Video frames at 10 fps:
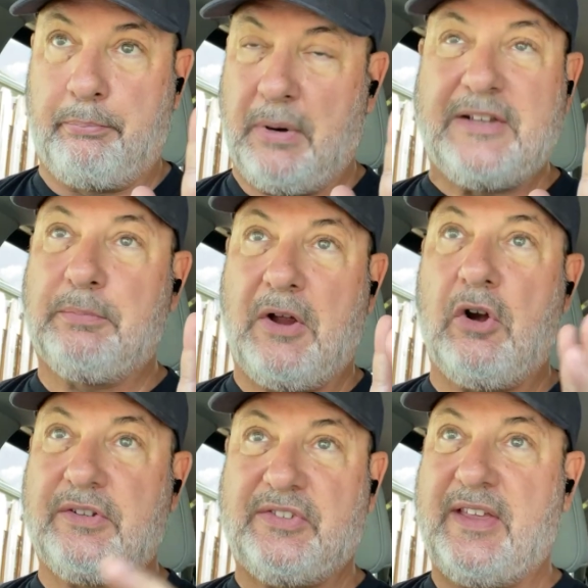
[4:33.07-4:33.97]
Breaks my
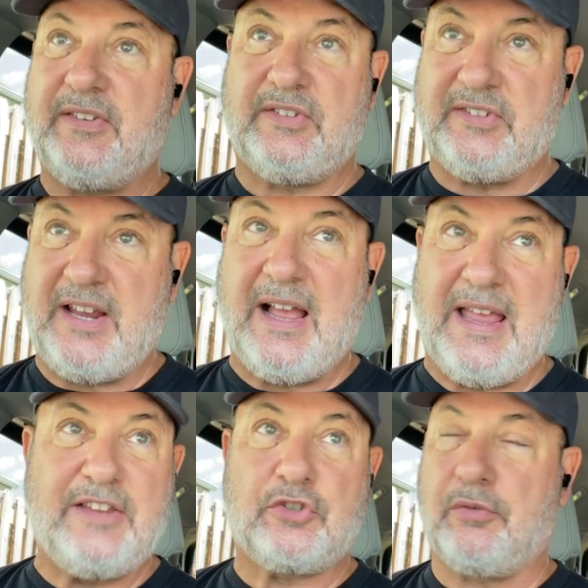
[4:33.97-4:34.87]
heart to say this. The
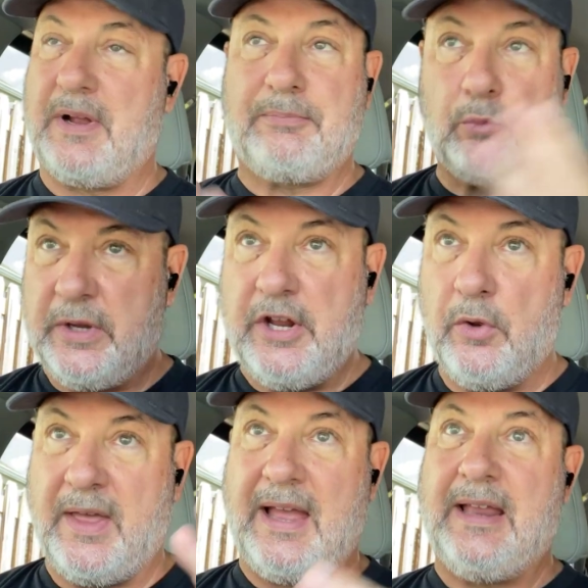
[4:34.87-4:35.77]
CIA is corrupt. We
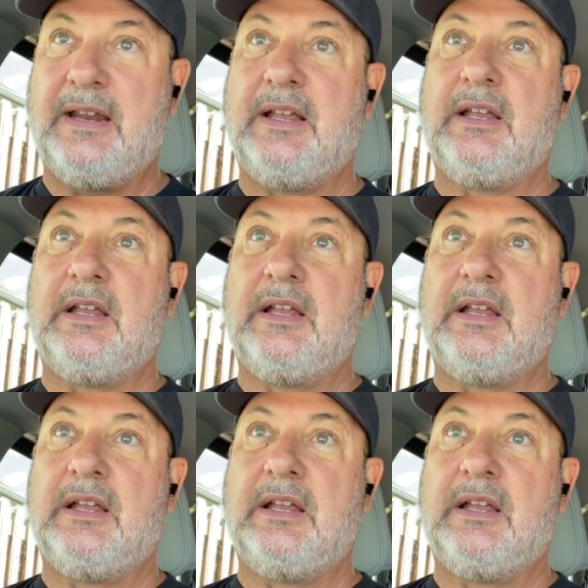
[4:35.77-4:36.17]
know that.